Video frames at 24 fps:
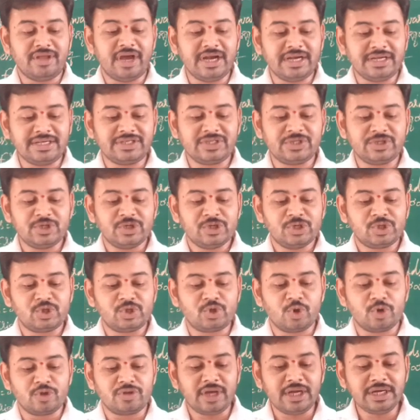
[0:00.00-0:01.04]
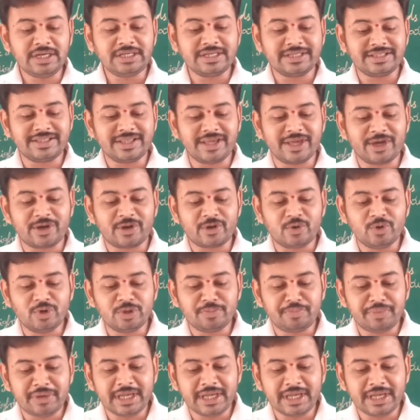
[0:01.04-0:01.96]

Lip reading: that so that they could